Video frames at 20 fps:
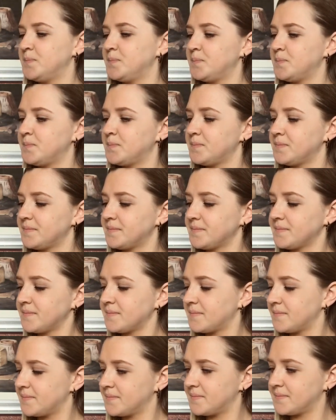
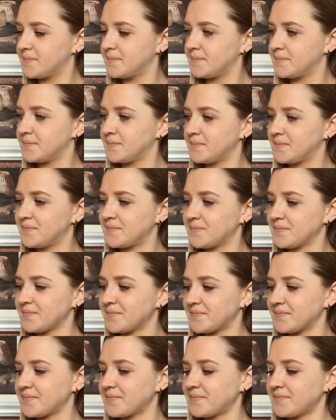
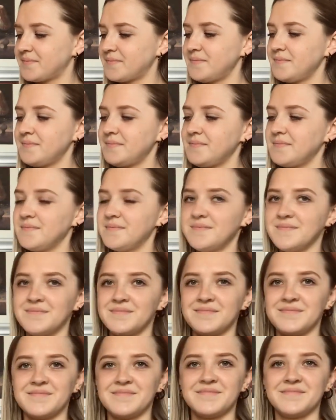
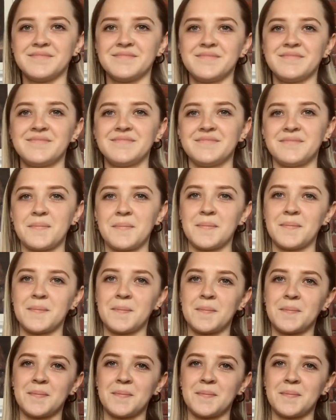(silence)